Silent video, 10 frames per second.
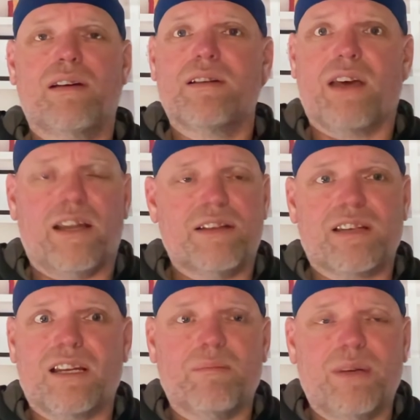And it's
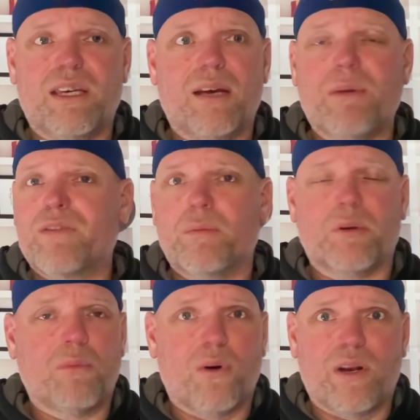going to be, I'm going to have to
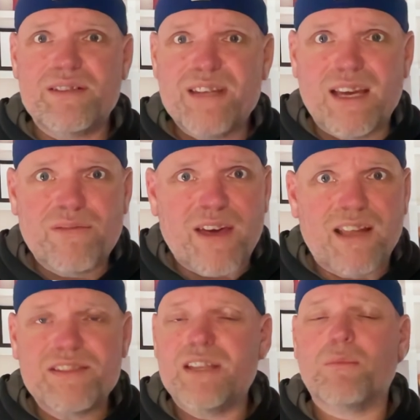put more intake
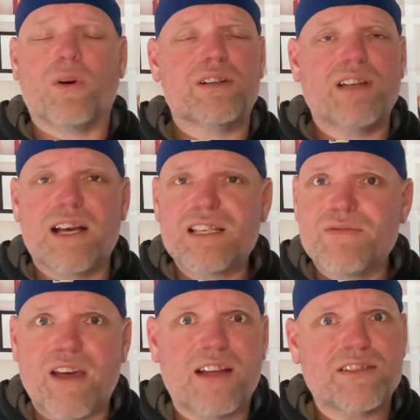fans in, more exhaust
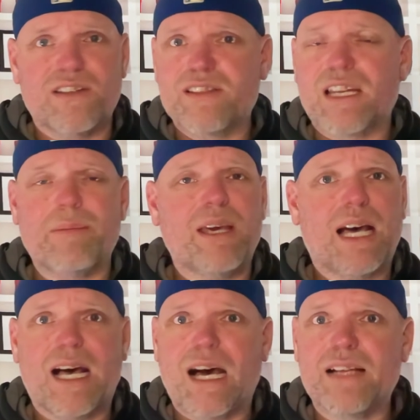fans, because it's going to be
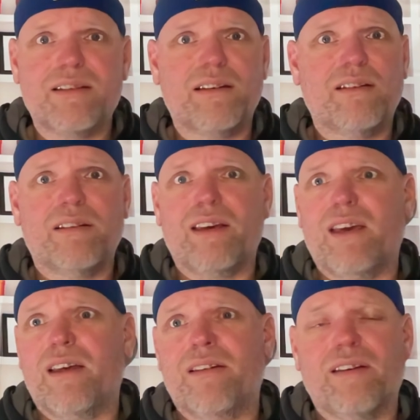hot.
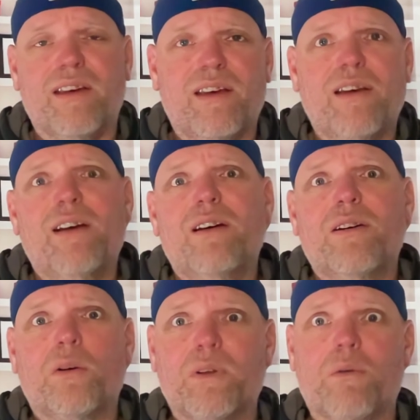And
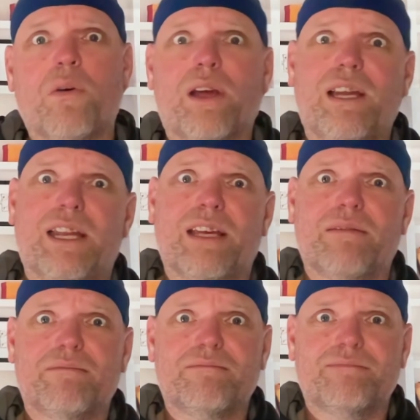hopefully I won't get any
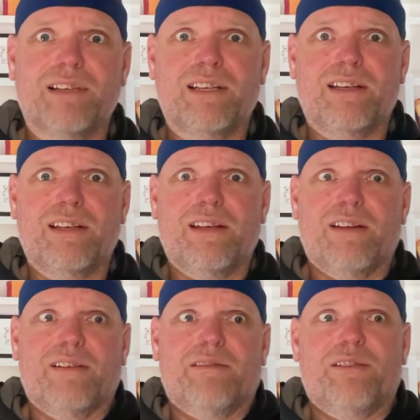
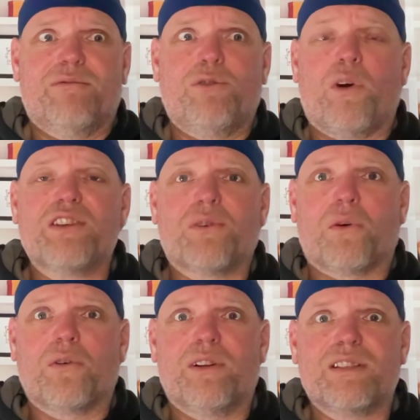noise
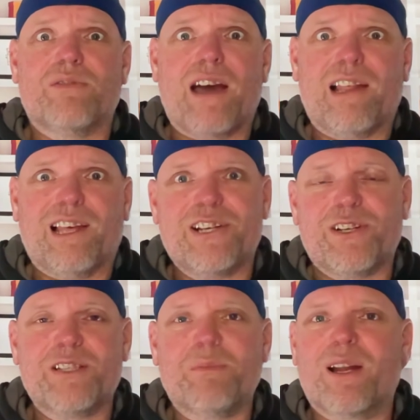ordinance
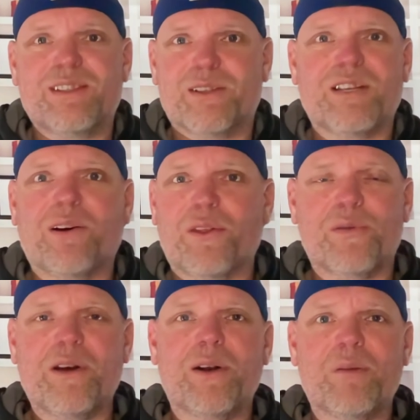violations, but it's a town of
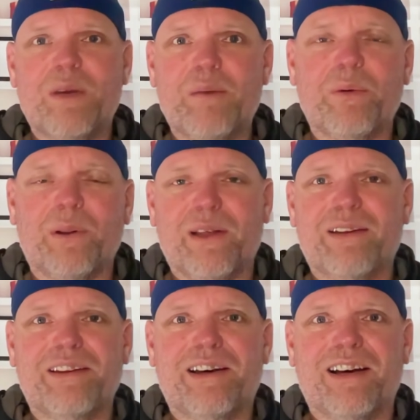300 people,
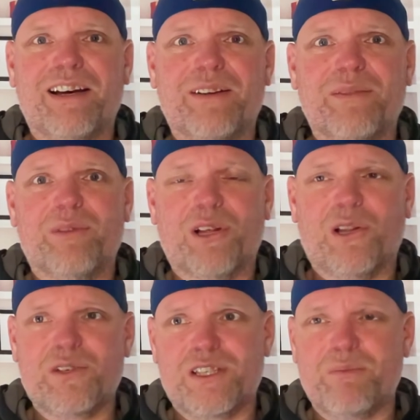and the
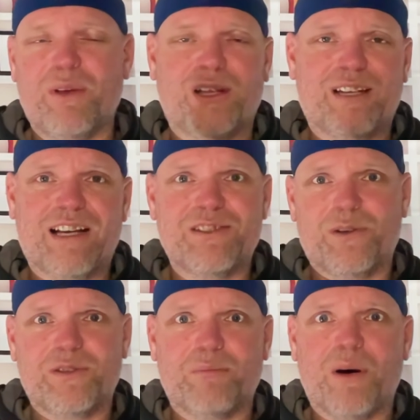closest building next to
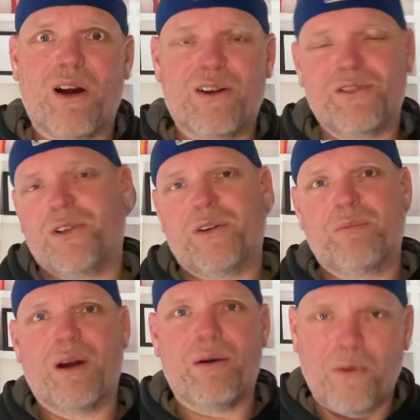it's a bar, so it
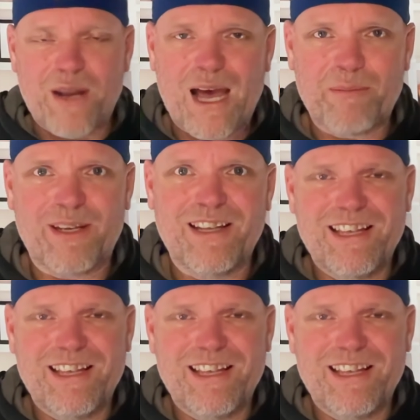probably won't happen.